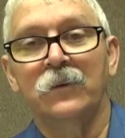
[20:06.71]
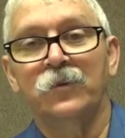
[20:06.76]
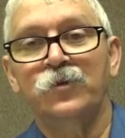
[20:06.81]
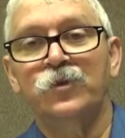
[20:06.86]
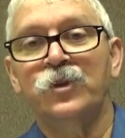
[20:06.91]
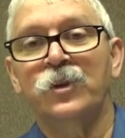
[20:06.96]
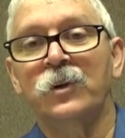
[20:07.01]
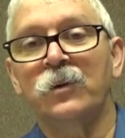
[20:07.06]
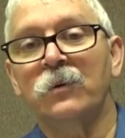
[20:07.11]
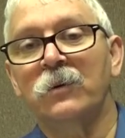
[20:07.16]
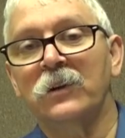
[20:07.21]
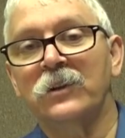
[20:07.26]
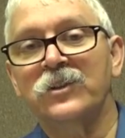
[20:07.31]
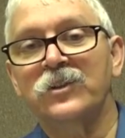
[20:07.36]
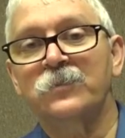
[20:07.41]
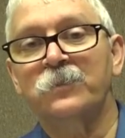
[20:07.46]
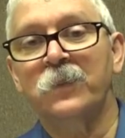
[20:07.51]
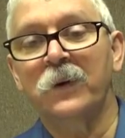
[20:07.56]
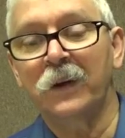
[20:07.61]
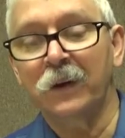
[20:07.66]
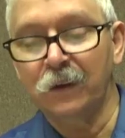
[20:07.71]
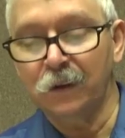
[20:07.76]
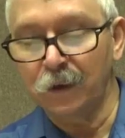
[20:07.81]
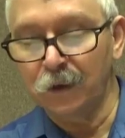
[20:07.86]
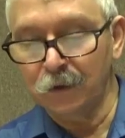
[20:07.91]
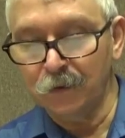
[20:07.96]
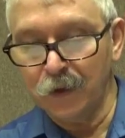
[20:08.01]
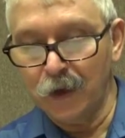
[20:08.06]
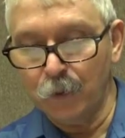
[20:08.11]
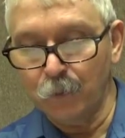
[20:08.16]
generally
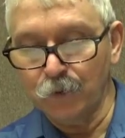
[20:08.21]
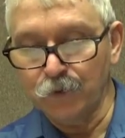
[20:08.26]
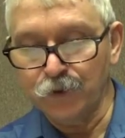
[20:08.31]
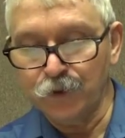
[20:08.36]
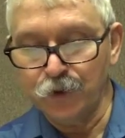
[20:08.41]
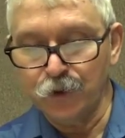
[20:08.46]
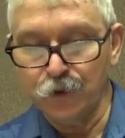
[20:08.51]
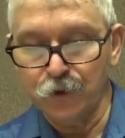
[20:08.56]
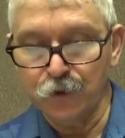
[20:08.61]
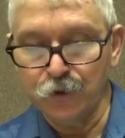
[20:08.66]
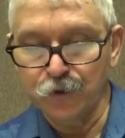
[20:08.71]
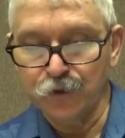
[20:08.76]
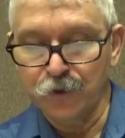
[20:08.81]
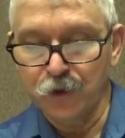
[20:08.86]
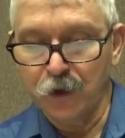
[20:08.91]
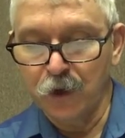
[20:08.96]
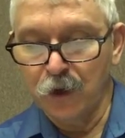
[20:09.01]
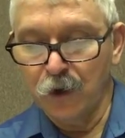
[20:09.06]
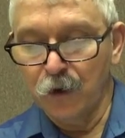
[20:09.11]
speaking, that was used